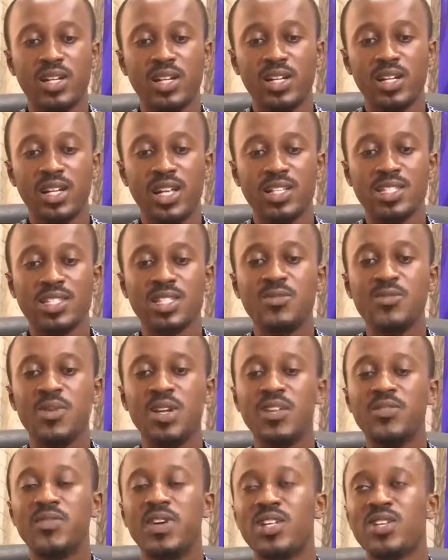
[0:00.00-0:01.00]
there are certain
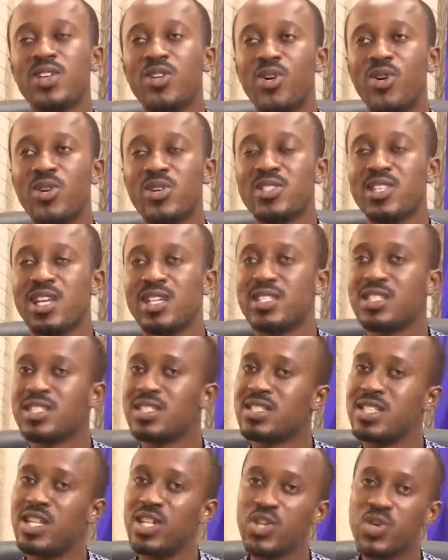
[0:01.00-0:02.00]
relevant laws that
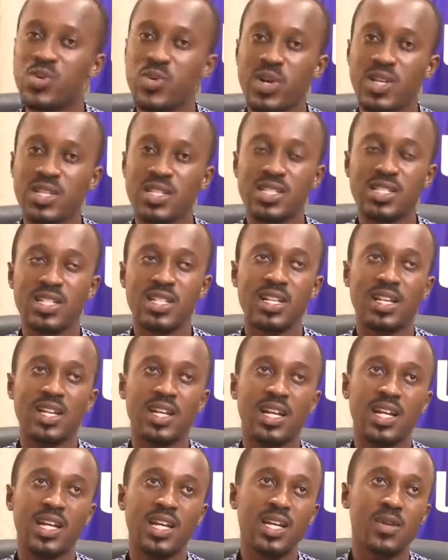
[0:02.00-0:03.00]
the US
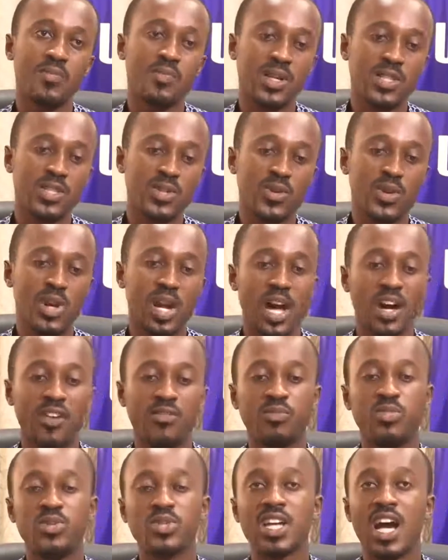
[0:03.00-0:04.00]
in particular
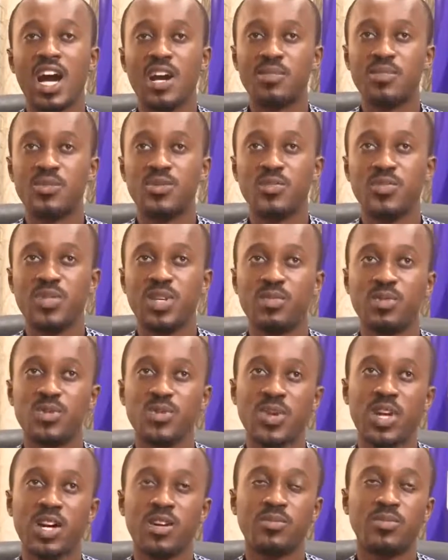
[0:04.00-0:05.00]
have put up to be able to
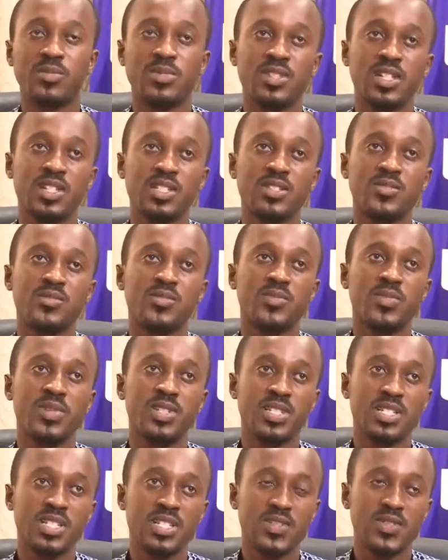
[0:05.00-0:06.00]
help protect
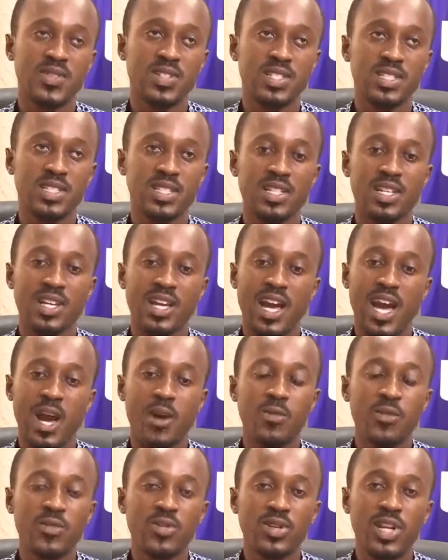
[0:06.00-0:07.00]
information security. And
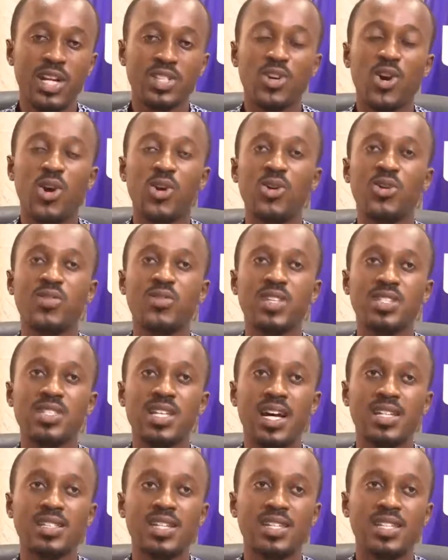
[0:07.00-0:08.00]
we looked at all of this
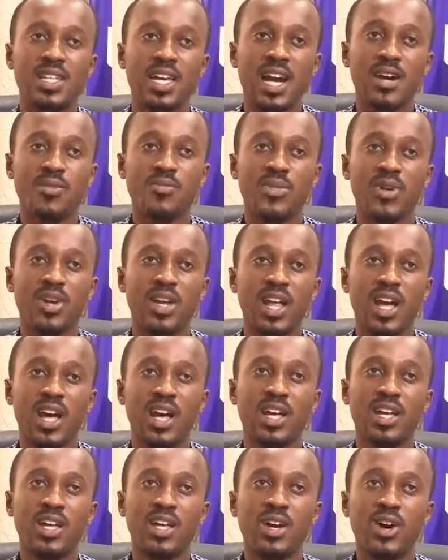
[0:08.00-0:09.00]
under the umbrella
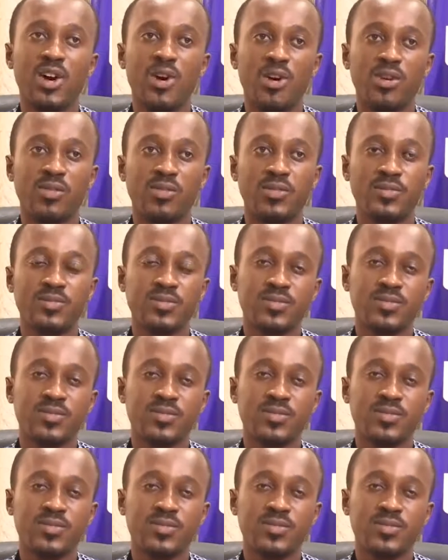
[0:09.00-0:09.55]
of